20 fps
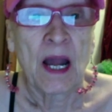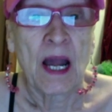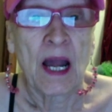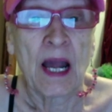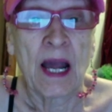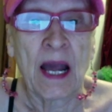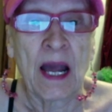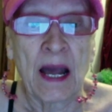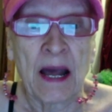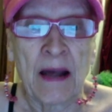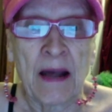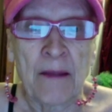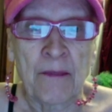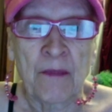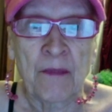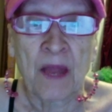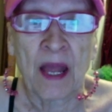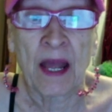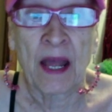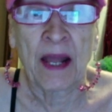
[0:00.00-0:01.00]

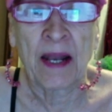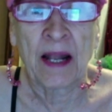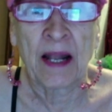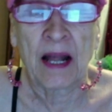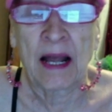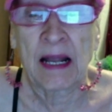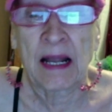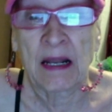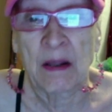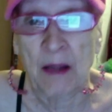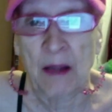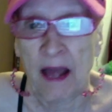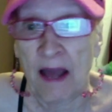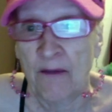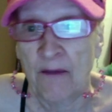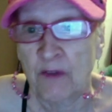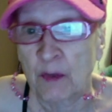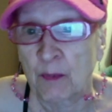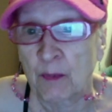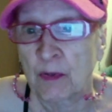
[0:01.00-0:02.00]
And I
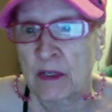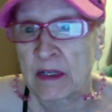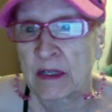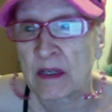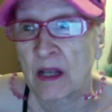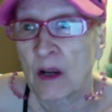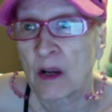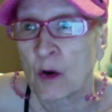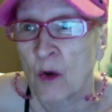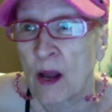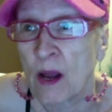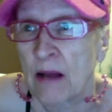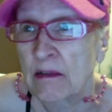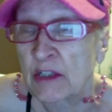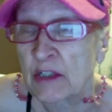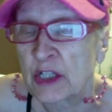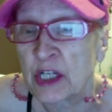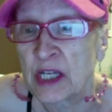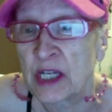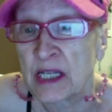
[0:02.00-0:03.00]
have to put ground
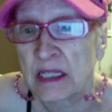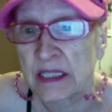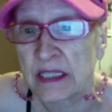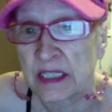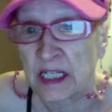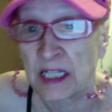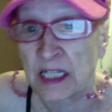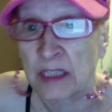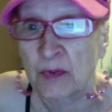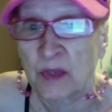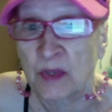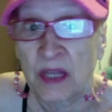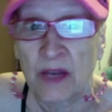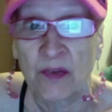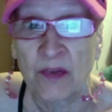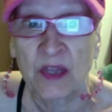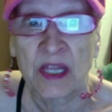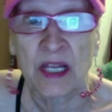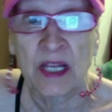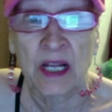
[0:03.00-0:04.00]
chia seeds with
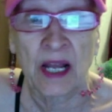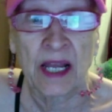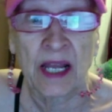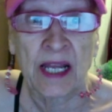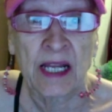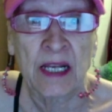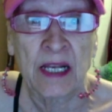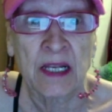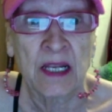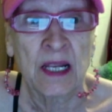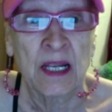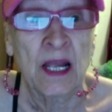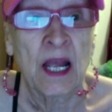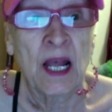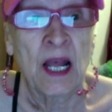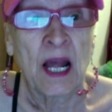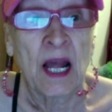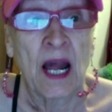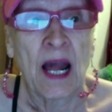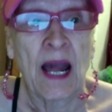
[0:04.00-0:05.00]
everything I eat.
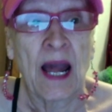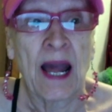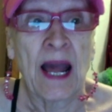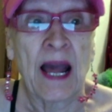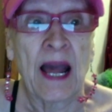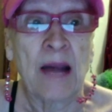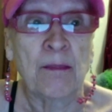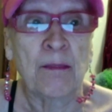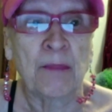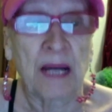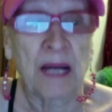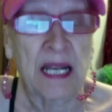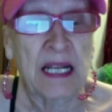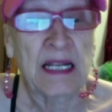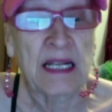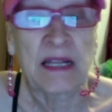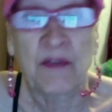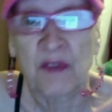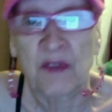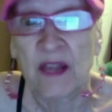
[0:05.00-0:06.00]
but
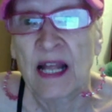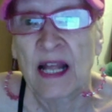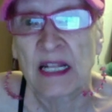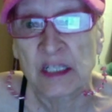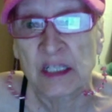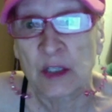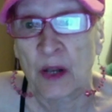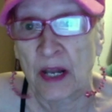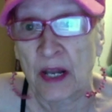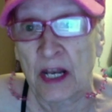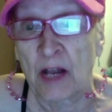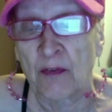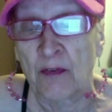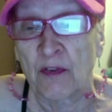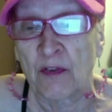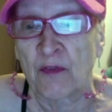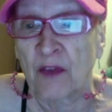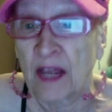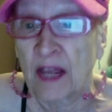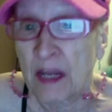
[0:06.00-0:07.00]
even that's not enough.
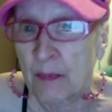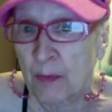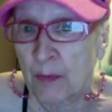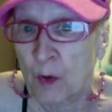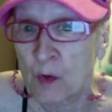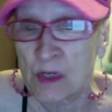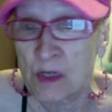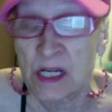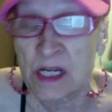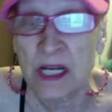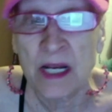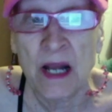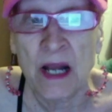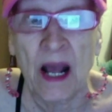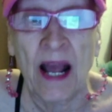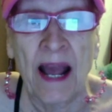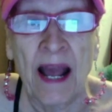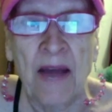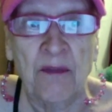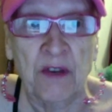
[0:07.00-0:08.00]
If I eat protein, I
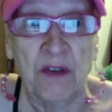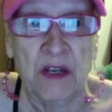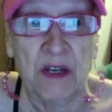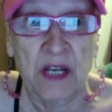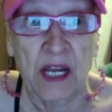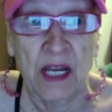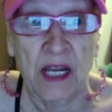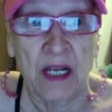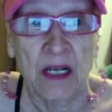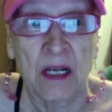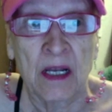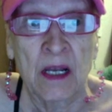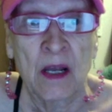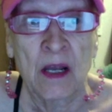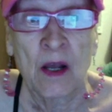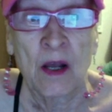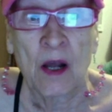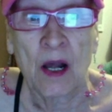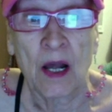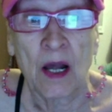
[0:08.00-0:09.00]
have to take
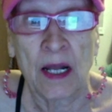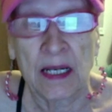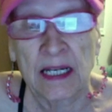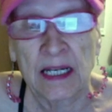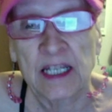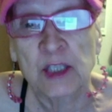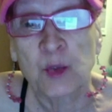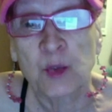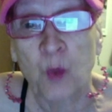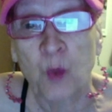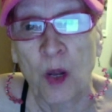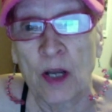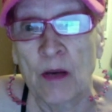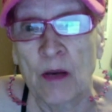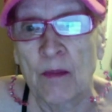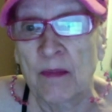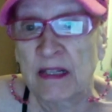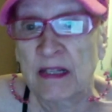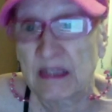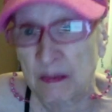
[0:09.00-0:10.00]
at least one,
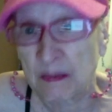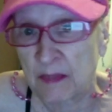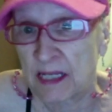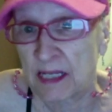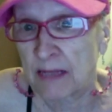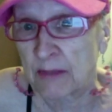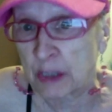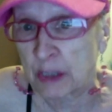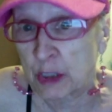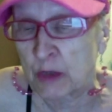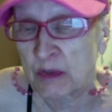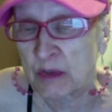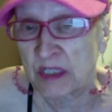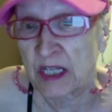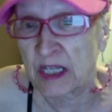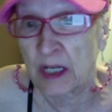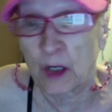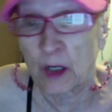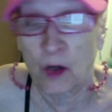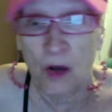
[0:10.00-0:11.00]
sometimes two
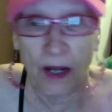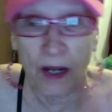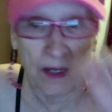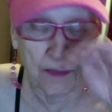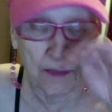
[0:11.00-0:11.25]
Senecot.